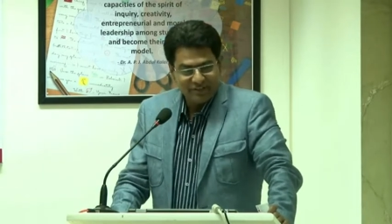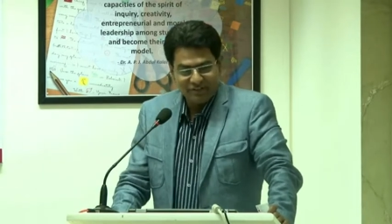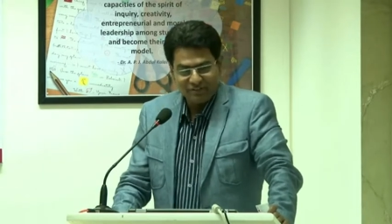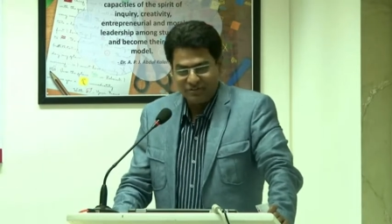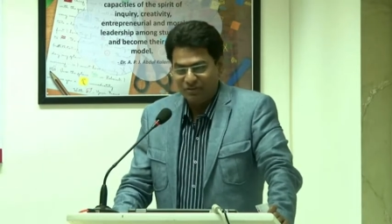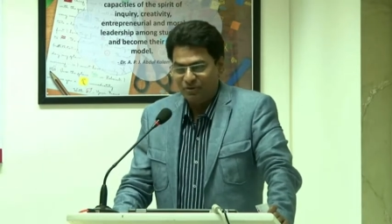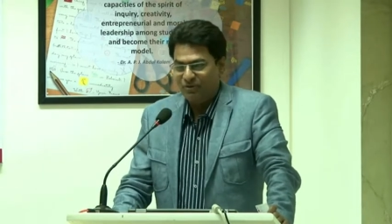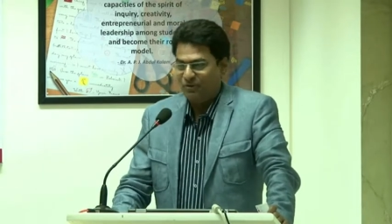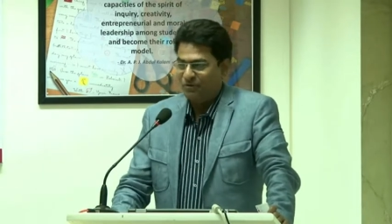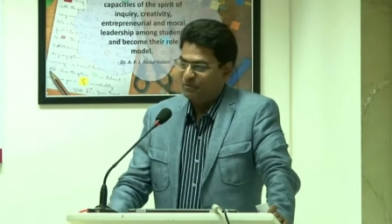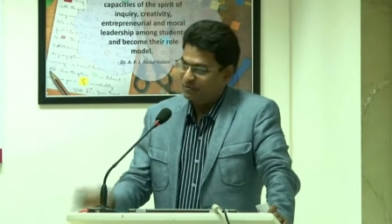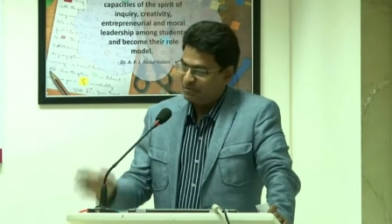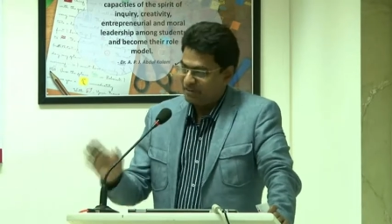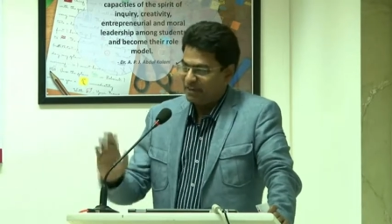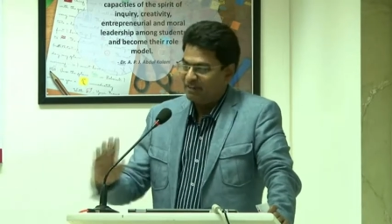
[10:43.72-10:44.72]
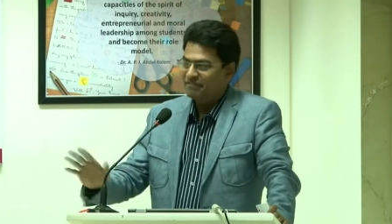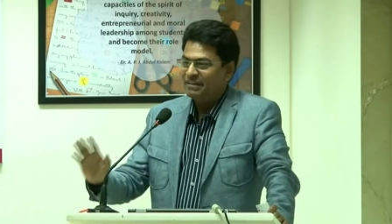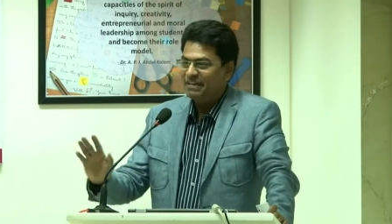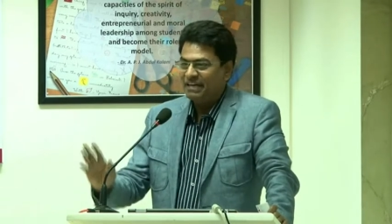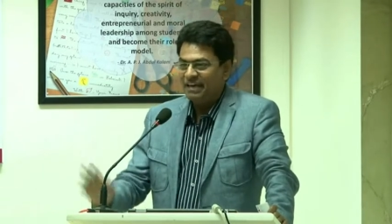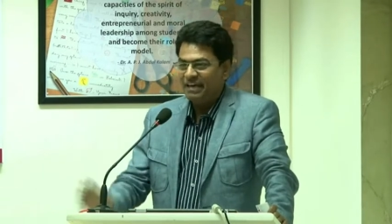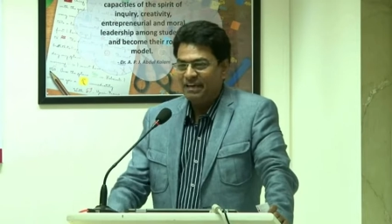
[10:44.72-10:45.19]
So
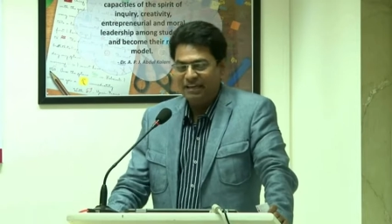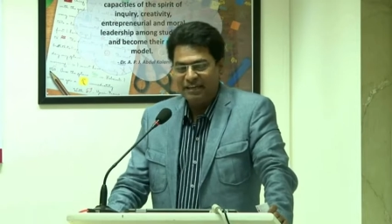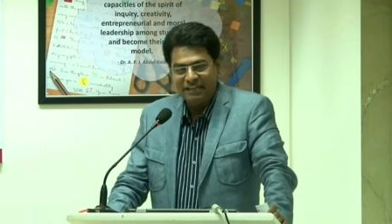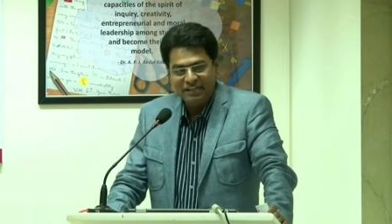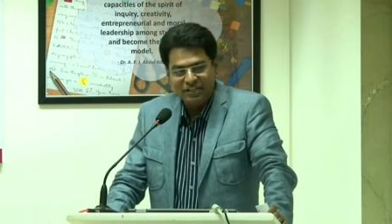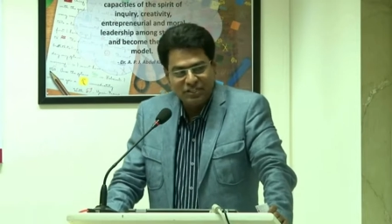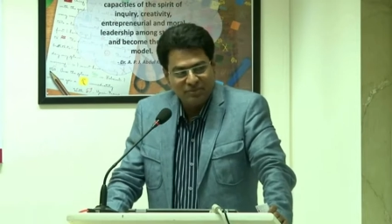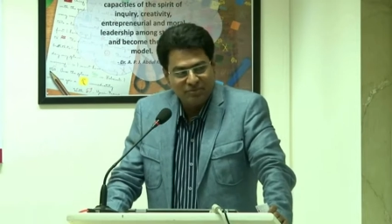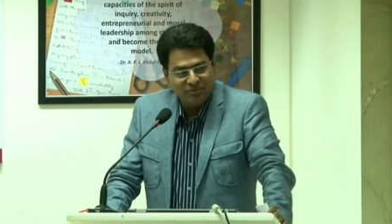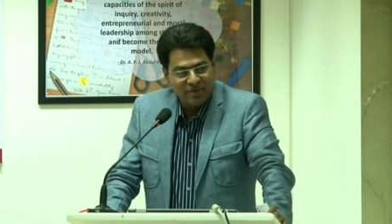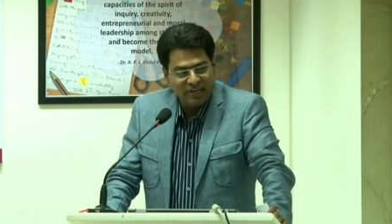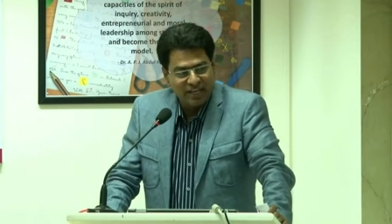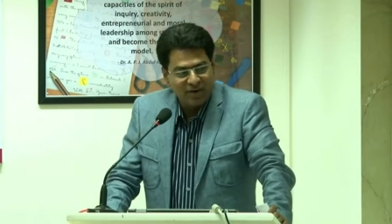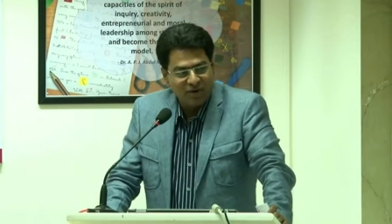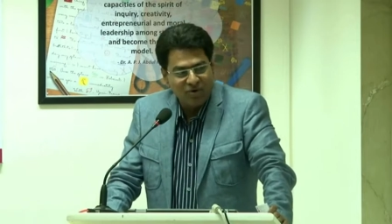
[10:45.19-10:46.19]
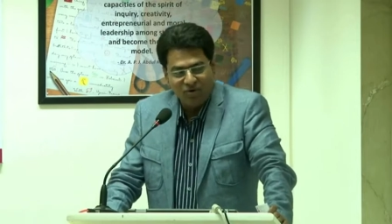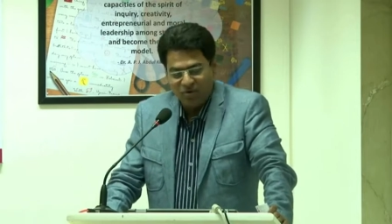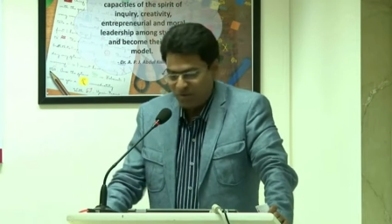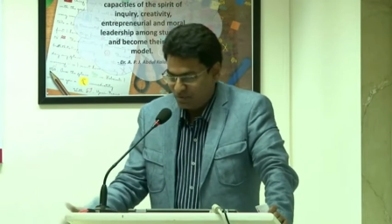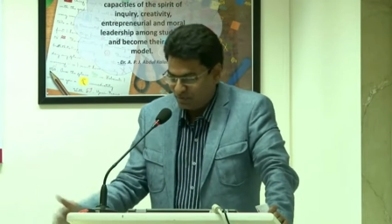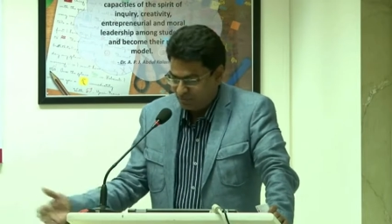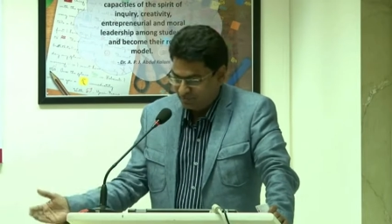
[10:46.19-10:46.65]
every day in Egypt, when I
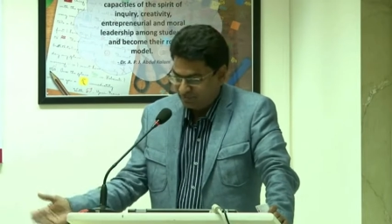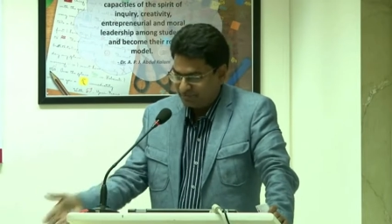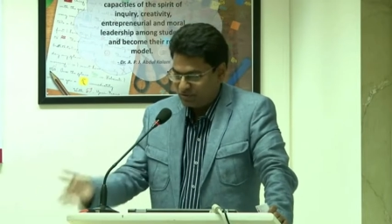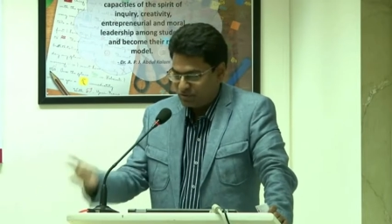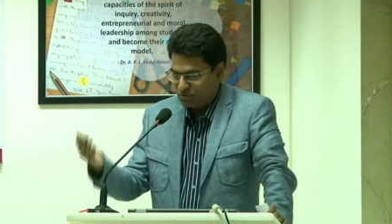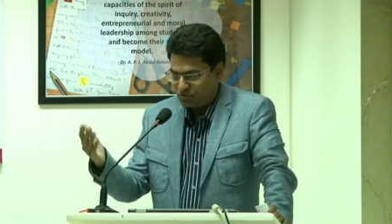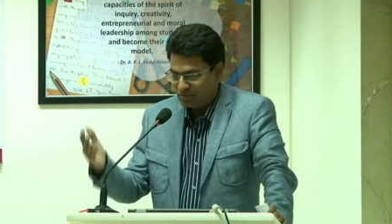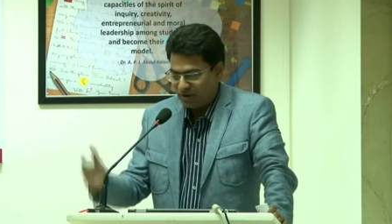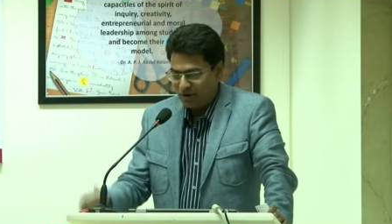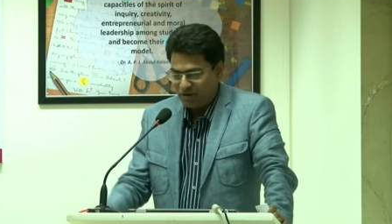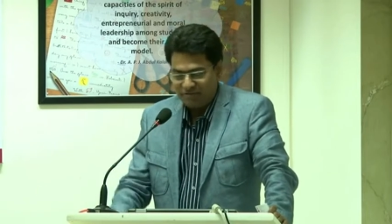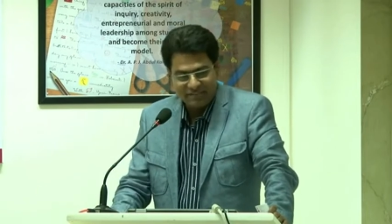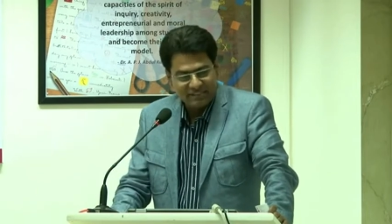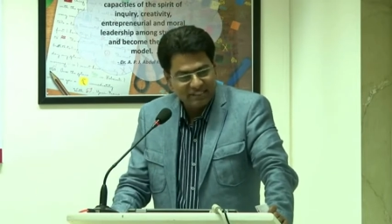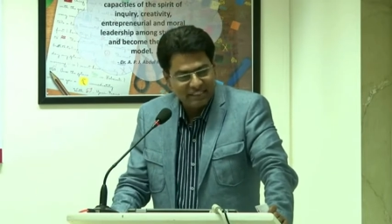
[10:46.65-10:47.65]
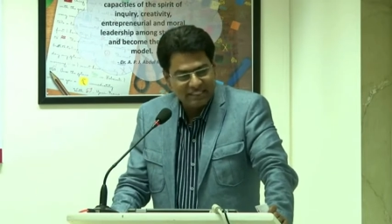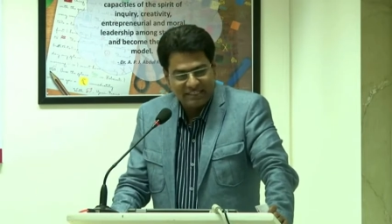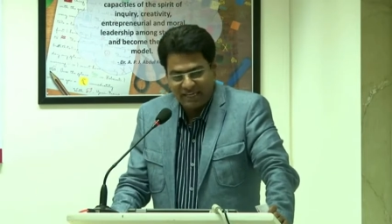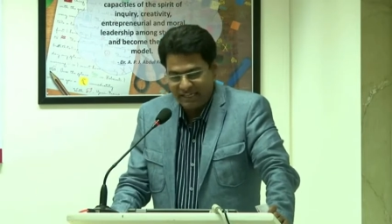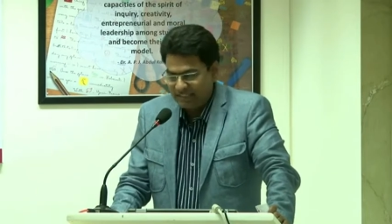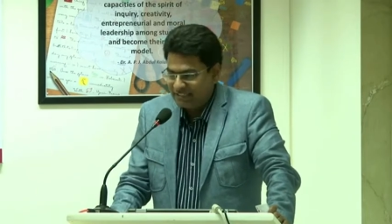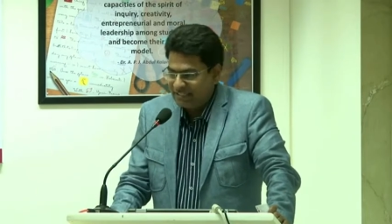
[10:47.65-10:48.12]
go to my office in a
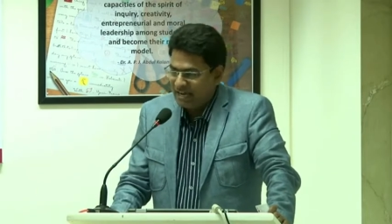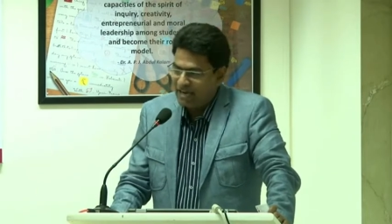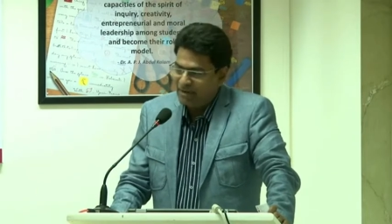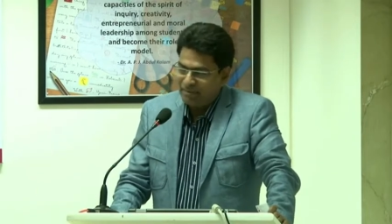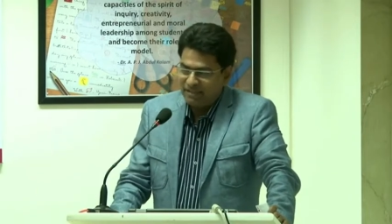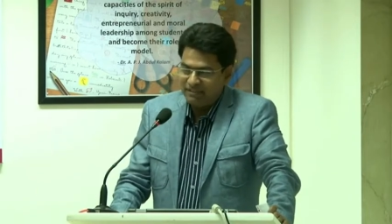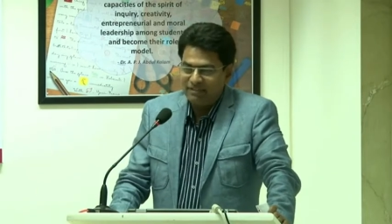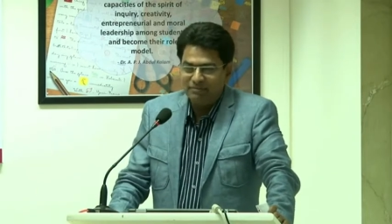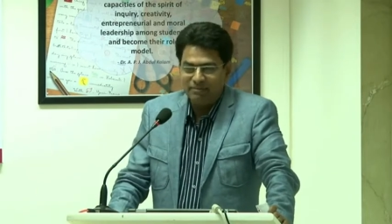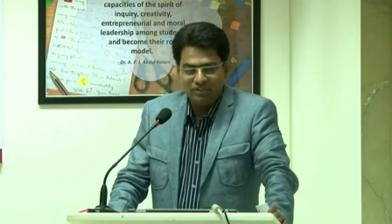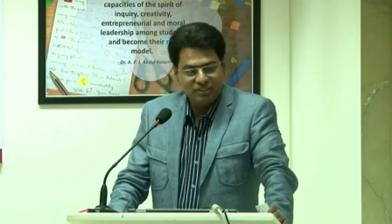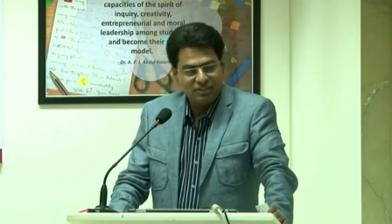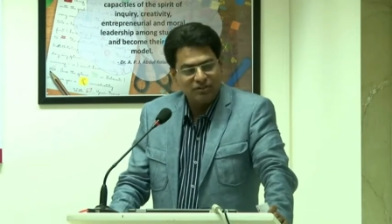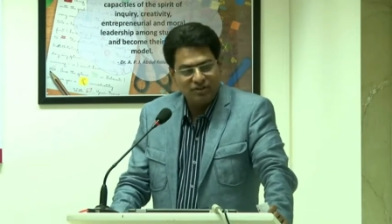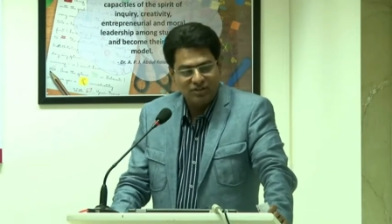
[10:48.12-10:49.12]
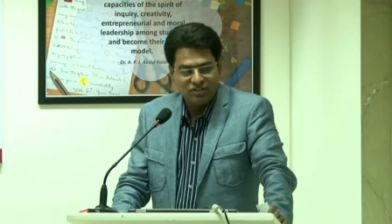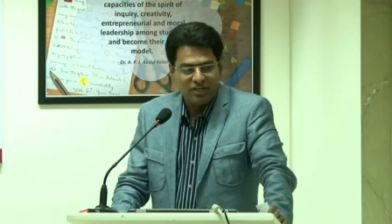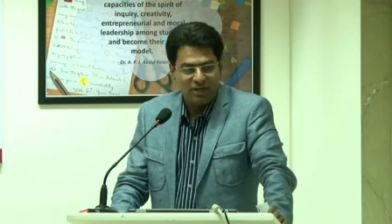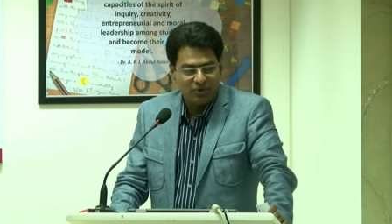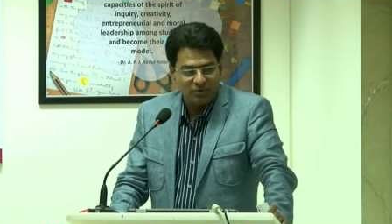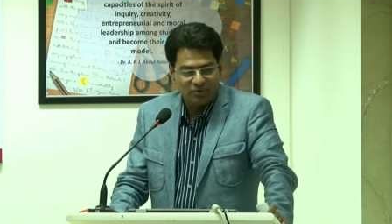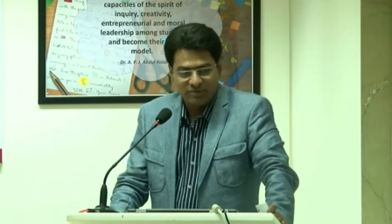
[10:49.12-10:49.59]
taxi, I am either Bachchan or
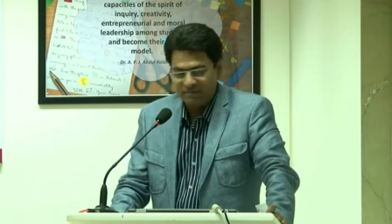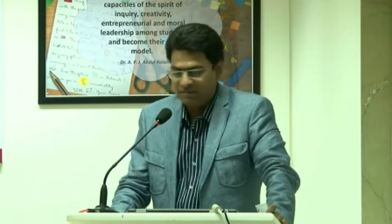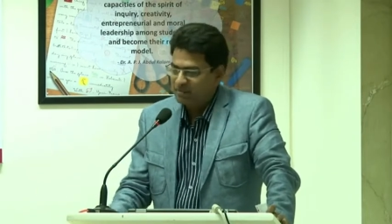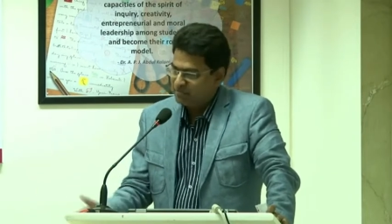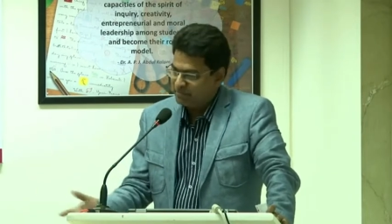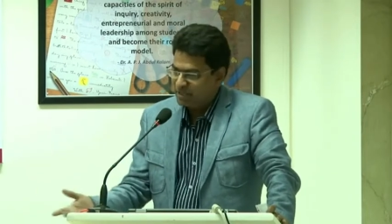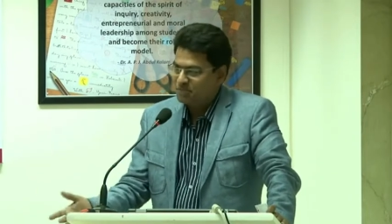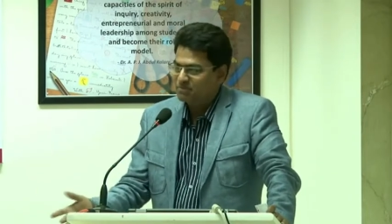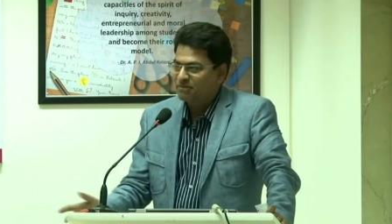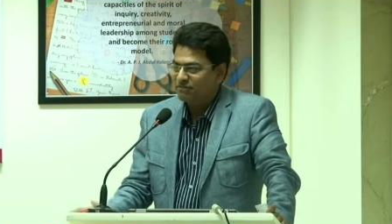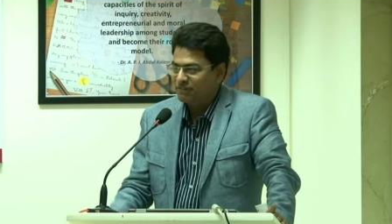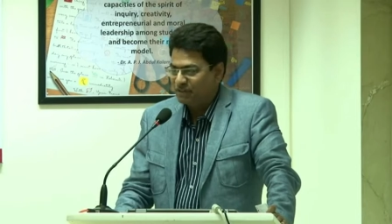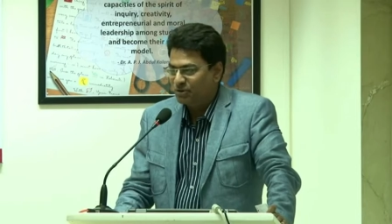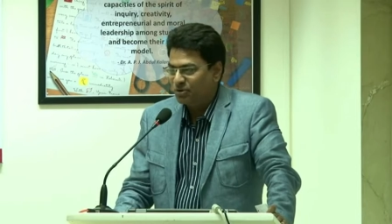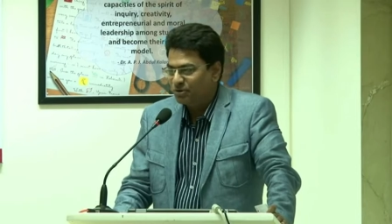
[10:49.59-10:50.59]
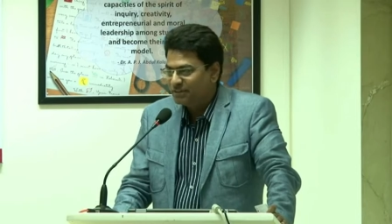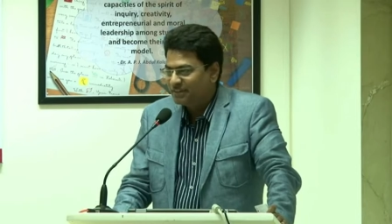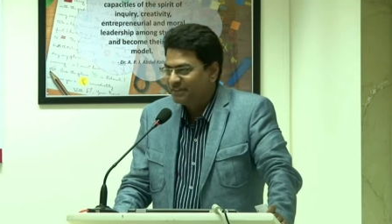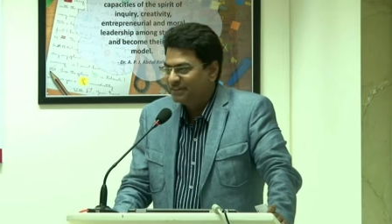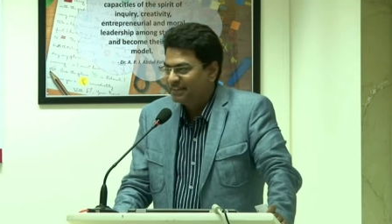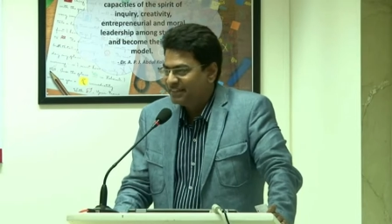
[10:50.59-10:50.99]
Shah Rukh. Makes me feel good.